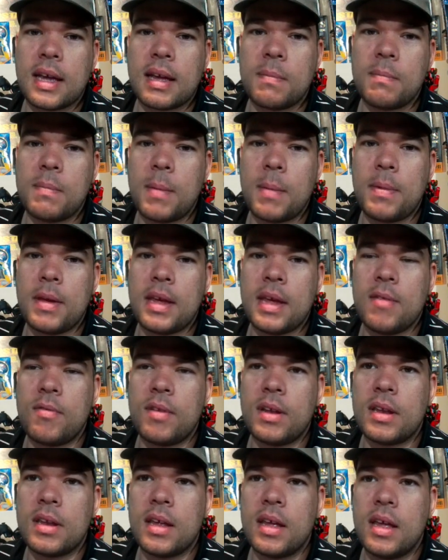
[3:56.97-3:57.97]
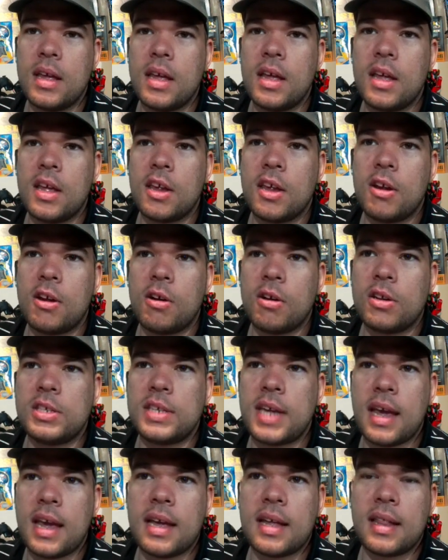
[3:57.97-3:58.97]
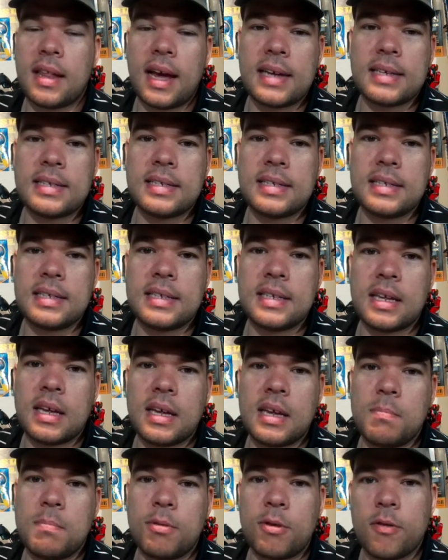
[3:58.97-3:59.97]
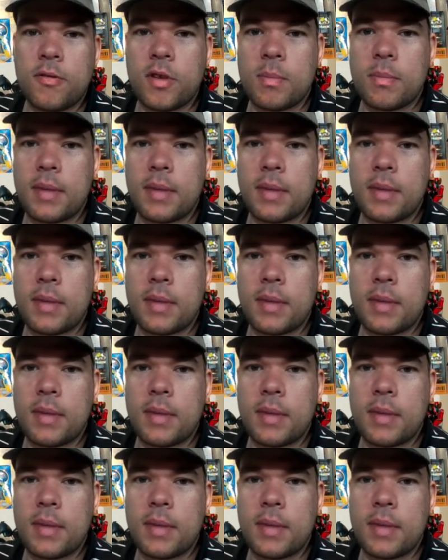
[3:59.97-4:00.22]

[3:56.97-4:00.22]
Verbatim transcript: Maybe even, you know, take classes to improve your